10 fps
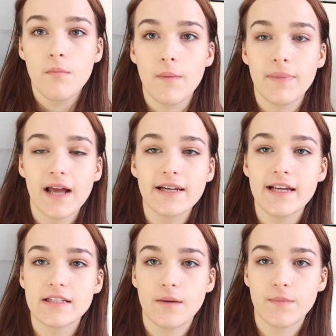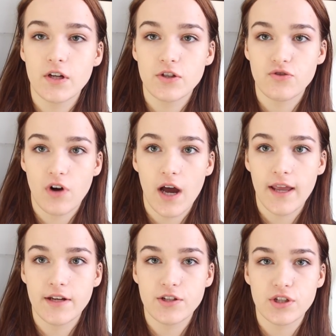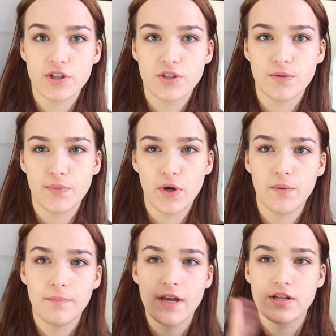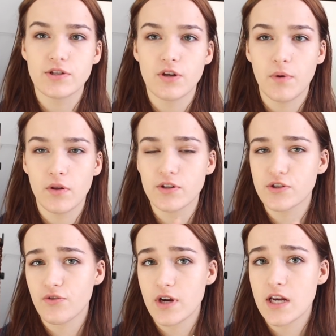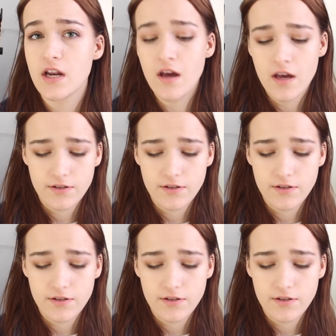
My plan is I'm going to try and just put pictures up on the screen.